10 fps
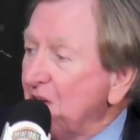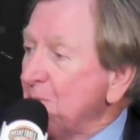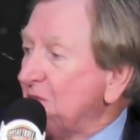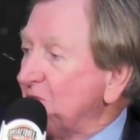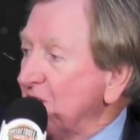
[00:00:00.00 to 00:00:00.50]

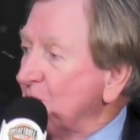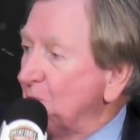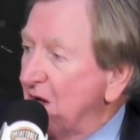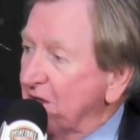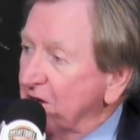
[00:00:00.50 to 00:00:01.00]
I think
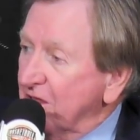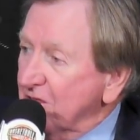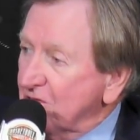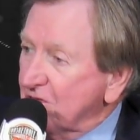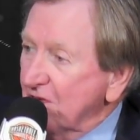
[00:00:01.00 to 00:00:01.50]
about it,
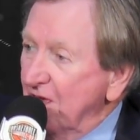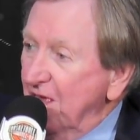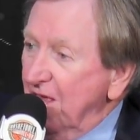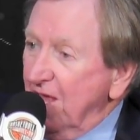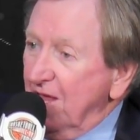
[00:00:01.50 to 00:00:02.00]
it's
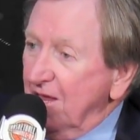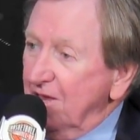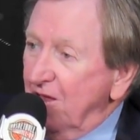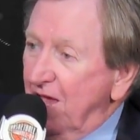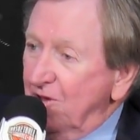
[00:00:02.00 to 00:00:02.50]

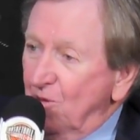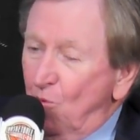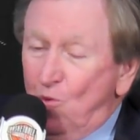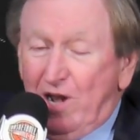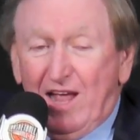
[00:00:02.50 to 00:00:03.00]

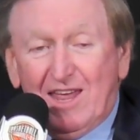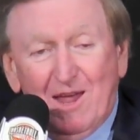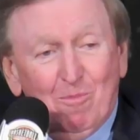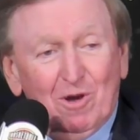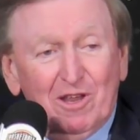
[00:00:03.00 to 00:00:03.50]
number one, I
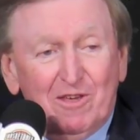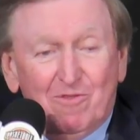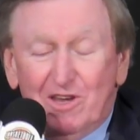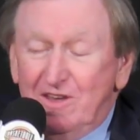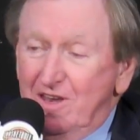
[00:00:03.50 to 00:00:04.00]
can't
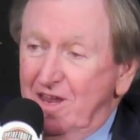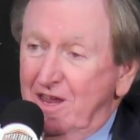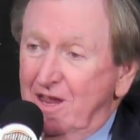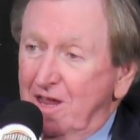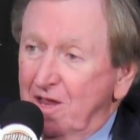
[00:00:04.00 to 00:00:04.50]
believe it.
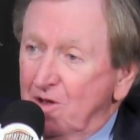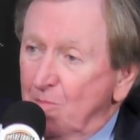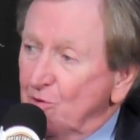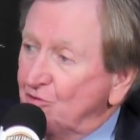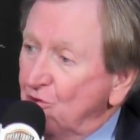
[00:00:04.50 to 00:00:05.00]
And
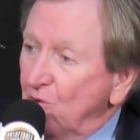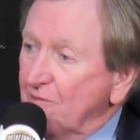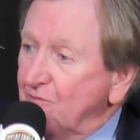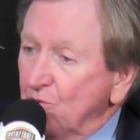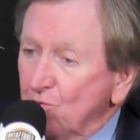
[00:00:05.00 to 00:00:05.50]
number two,
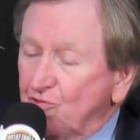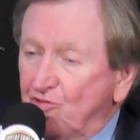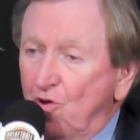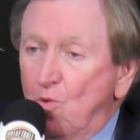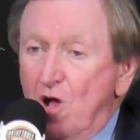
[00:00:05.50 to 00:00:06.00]
I feel
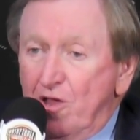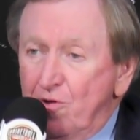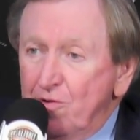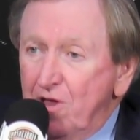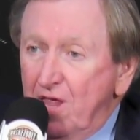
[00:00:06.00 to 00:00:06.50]
so
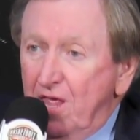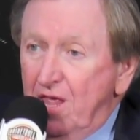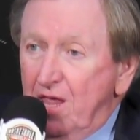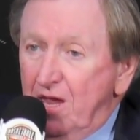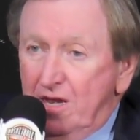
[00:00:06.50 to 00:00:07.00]
honored.
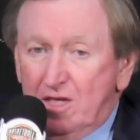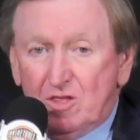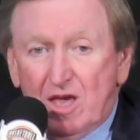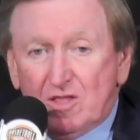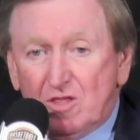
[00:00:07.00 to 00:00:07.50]
And
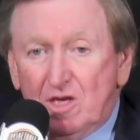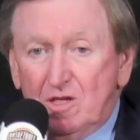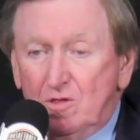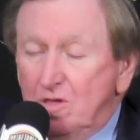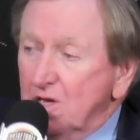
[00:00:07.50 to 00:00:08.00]
as I
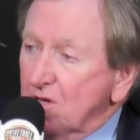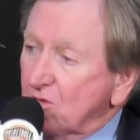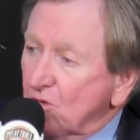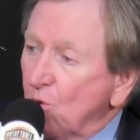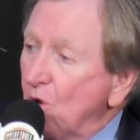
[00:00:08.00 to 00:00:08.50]
said,
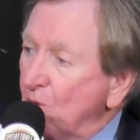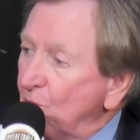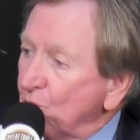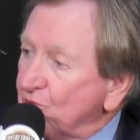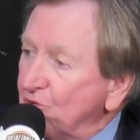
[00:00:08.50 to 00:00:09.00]
so
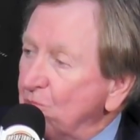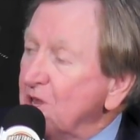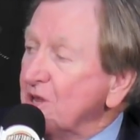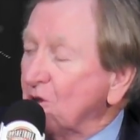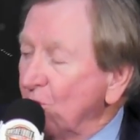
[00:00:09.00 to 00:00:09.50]
humbled to
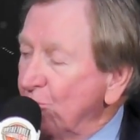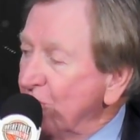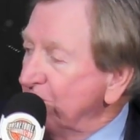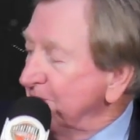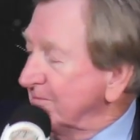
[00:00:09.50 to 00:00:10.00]
be included.